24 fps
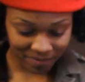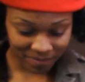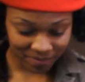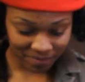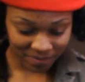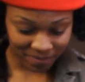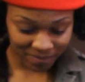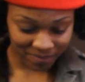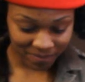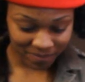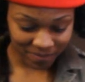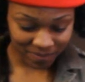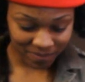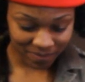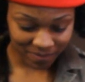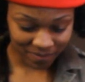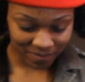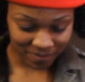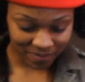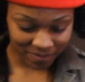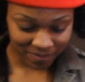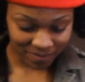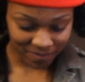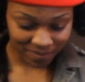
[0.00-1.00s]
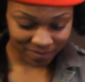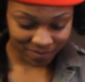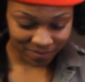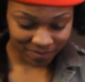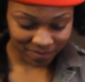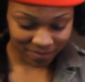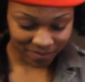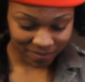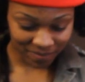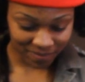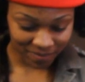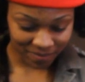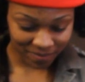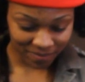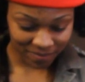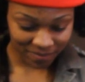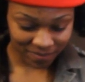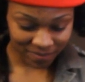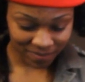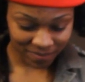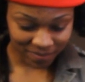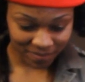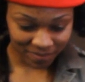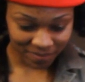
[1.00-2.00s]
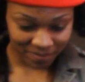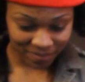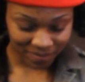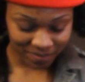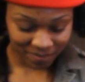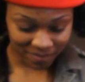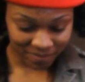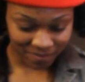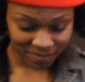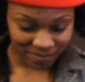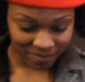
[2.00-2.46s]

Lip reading: [no speech]